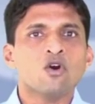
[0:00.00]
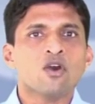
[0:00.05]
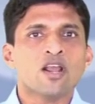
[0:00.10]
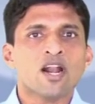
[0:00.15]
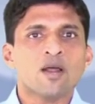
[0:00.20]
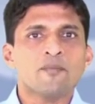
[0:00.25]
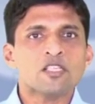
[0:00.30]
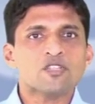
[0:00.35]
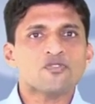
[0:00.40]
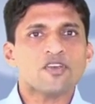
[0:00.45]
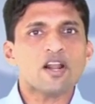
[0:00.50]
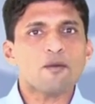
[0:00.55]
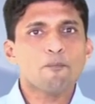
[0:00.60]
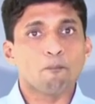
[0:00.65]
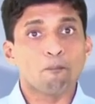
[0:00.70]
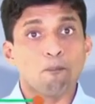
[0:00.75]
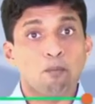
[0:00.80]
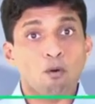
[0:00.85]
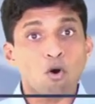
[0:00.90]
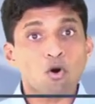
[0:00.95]
Parallelogram is
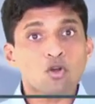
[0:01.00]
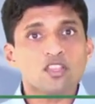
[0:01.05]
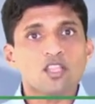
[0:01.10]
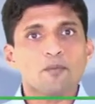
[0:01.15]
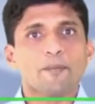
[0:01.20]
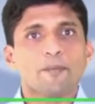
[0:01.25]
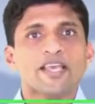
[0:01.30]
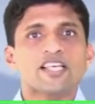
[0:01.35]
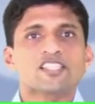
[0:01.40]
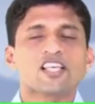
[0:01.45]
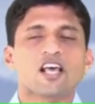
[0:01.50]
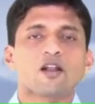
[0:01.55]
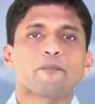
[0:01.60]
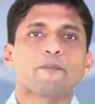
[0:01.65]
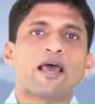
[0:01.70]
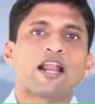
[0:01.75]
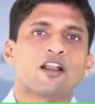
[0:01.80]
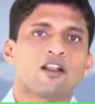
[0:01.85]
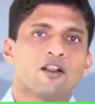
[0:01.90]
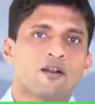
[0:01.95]
where both the
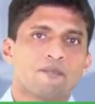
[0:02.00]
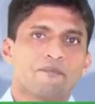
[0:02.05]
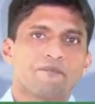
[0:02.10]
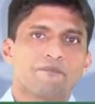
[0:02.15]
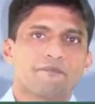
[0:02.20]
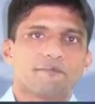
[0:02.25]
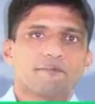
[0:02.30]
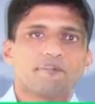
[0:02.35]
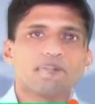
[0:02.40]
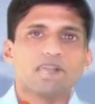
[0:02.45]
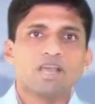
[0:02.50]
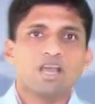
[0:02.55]
pairs are parallel.